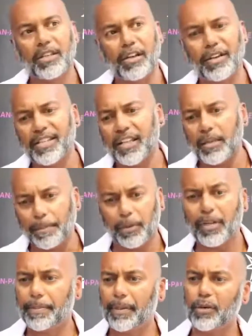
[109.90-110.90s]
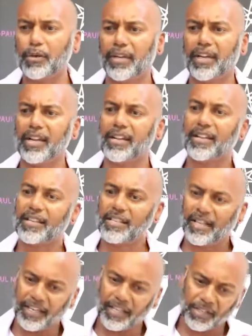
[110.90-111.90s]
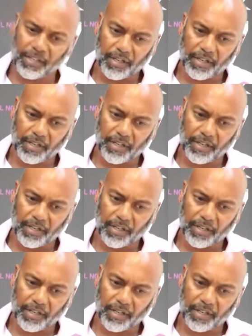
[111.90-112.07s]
had the bodybuilding, and that's led into,